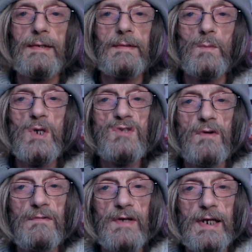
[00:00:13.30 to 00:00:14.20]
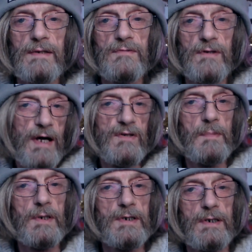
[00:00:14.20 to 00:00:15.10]
wish fulfilling for
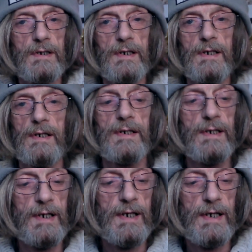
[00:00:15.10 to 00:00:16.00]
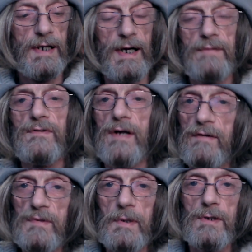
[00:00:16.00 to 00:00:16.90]
everybody
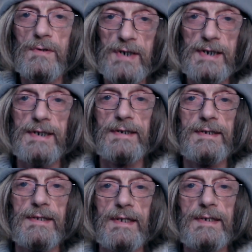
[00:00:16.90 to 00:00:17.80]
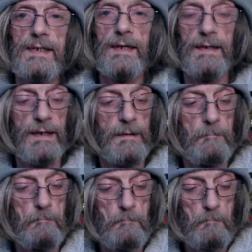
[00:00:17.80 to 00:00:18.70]
who's listening to this.
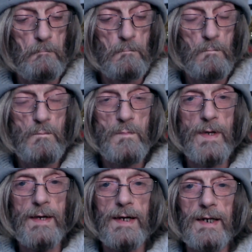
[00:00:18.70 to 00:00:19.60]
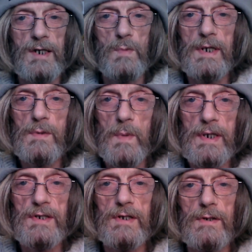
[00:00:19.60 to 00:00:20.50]

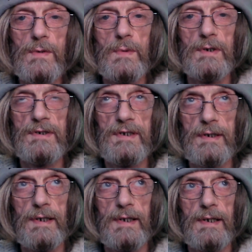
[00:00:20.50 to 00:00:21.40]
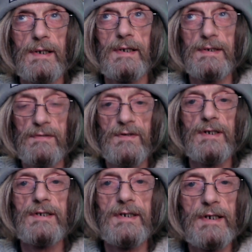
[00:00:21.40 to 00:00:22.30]
2022 was a
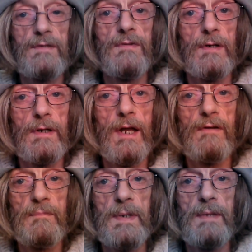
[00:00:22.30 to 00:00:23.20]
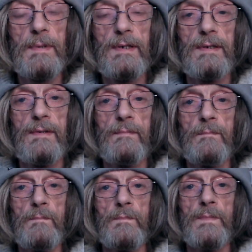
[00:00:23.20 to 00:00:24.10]
difficult year for a lot of people.
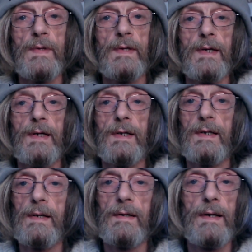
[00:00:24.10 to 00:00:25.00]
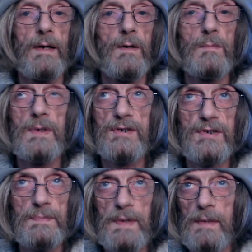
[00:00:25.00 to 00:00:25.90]
Homeless
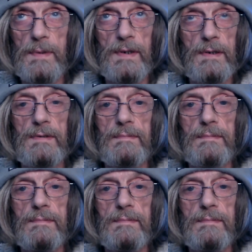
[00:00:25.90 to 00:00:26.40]
people,